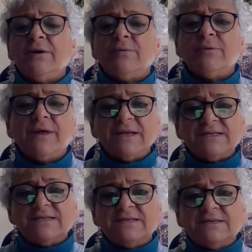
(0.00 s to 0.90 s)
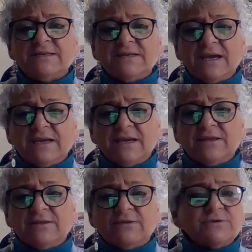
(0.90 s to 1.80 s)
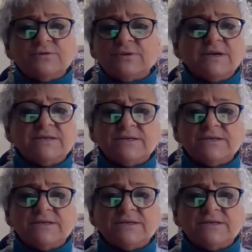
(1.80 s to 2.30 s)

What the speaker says: Well, that's taking, those two things